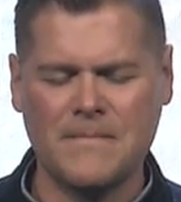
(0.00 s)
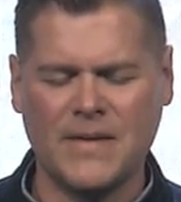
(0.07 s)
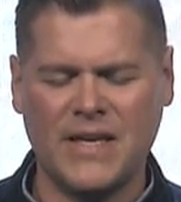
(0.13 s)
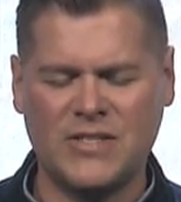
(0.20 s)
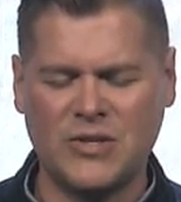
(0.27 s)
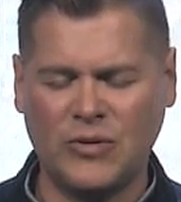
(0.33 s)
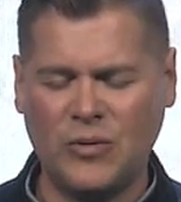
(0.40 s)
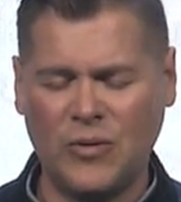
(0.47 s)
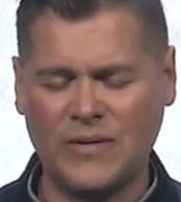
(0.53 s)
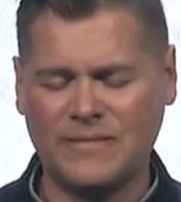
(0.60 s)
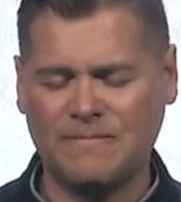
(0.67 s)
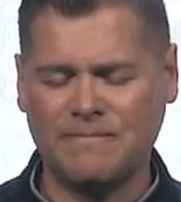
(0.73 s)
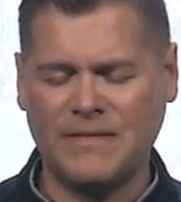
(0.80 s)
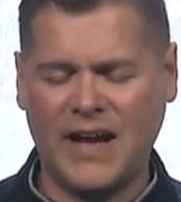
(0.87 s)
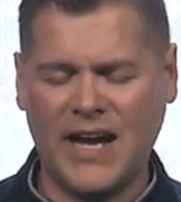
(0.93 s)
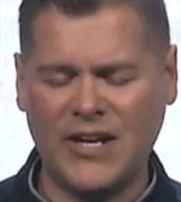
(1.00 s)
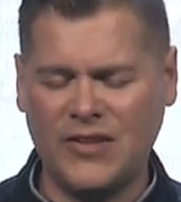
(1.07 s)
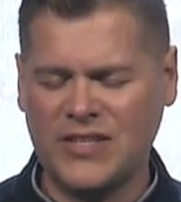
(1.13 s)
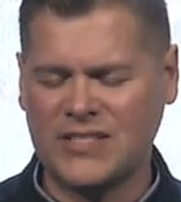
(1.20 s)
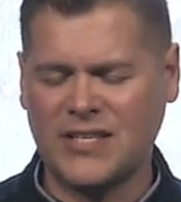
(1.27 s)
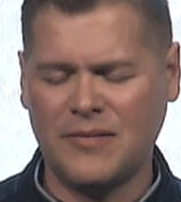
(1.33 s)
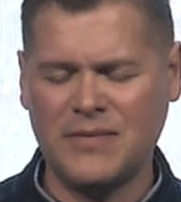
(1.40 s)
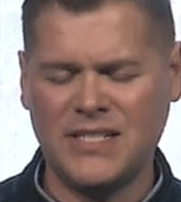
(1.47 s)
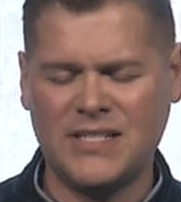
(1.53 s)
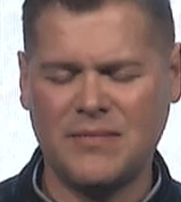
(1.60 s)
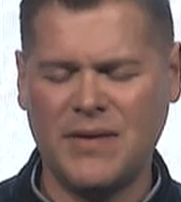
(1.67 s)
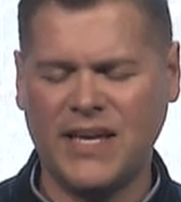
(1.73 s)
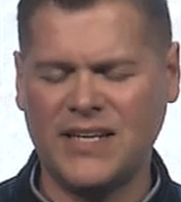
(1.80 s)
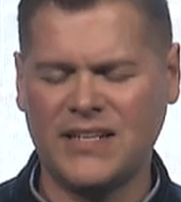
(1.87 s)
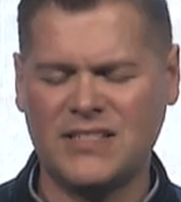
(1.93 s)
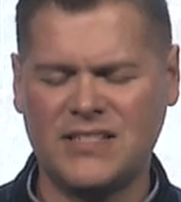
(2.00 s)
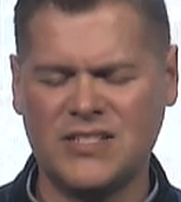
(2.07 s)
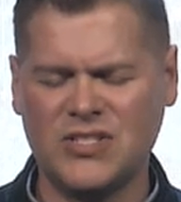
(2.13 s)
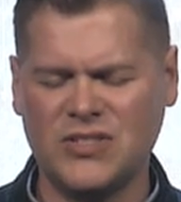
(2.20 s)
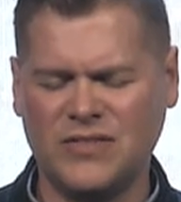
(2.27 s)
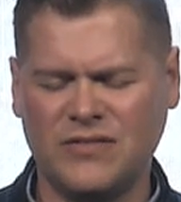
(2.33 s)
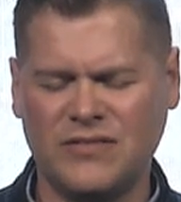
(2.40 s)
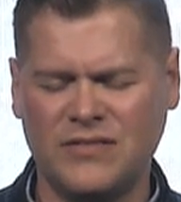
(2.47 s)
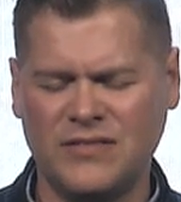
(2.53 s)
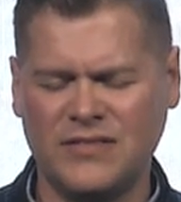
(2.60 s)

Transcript: And so, Lord, I know that some need to make a decision